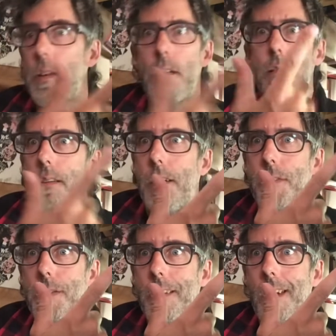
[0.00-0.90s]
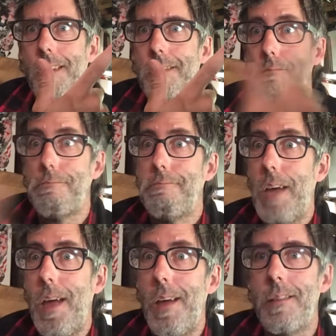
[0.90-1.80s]
Look, I found the case.
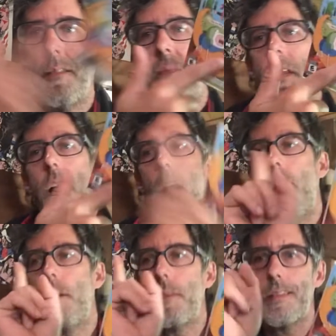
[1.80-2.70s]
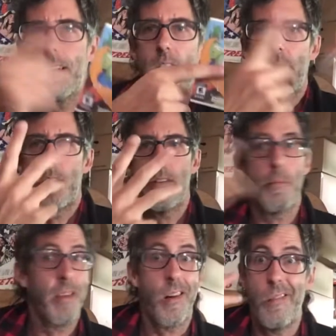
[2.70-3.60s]
It's like the Adventure Time
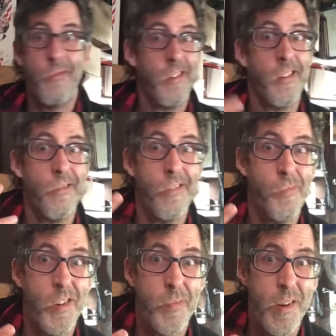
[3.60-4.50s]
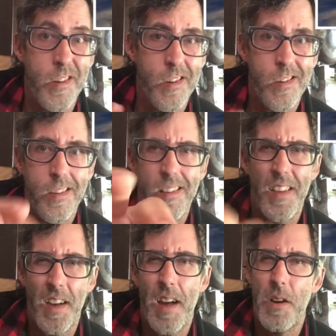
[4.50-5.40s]
thing. I really don't know much about Tintin.
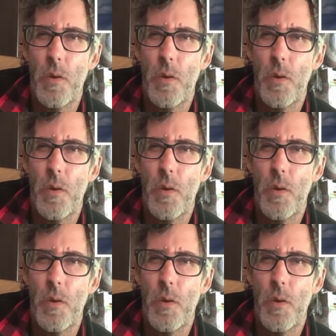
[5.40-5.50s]
Like, I know,